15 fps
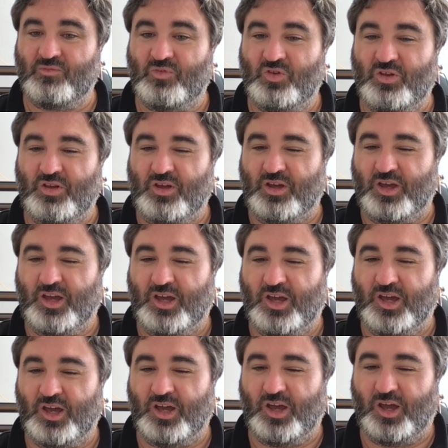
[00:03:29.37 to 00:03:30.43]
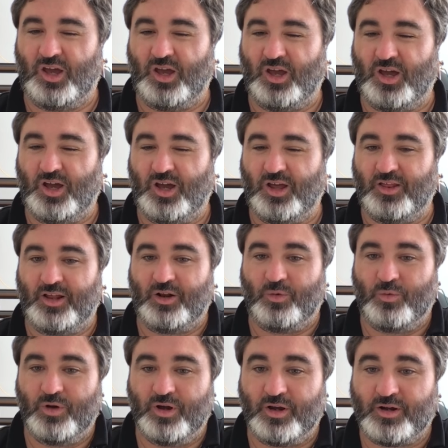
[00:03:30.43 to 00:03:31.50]
Yeah, that'll
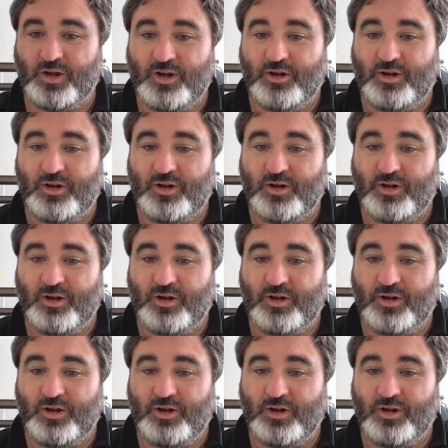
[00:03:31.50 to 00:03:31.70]
work.